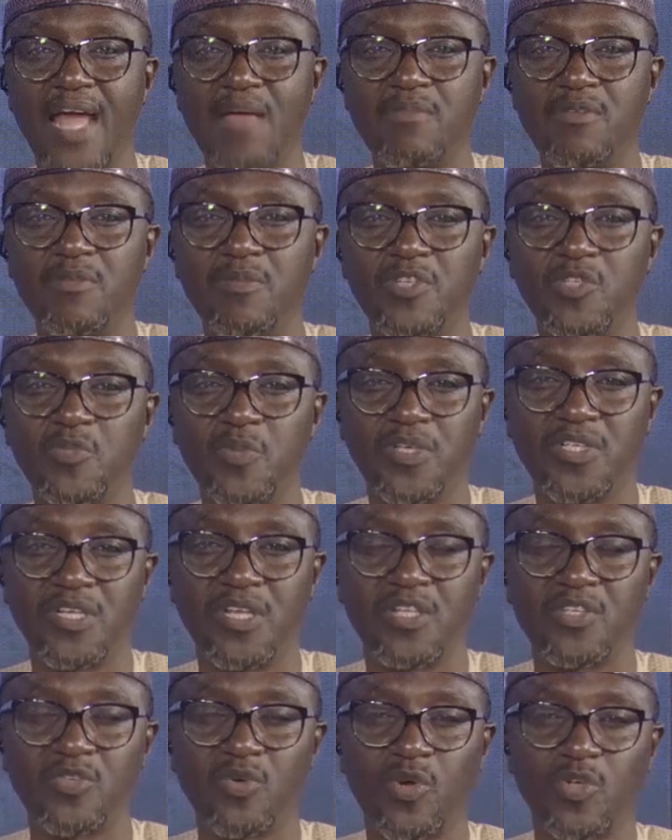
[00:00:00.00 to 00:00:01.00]
IBB
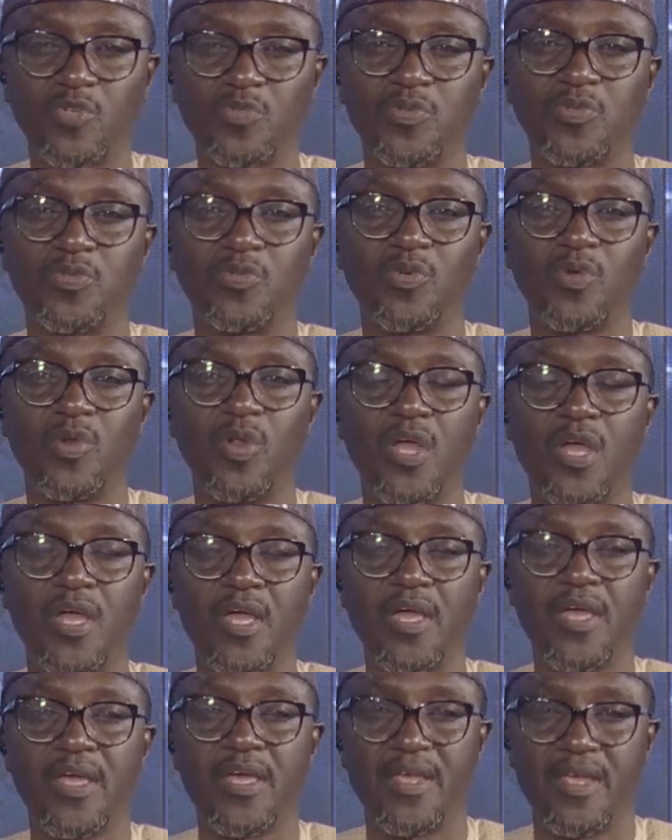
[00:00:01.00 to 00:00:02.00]
Specialist Hospital
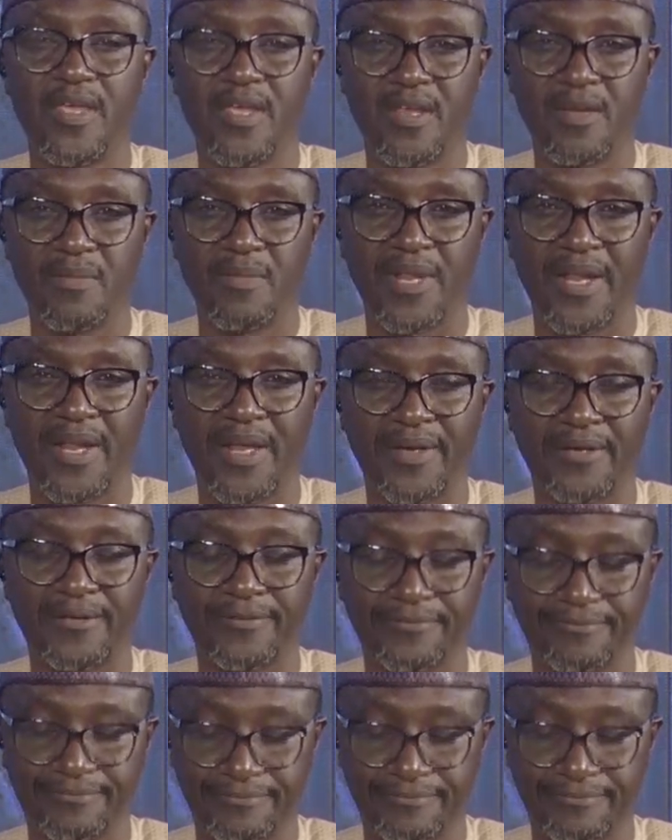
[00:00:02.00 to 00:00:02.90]
in Minna.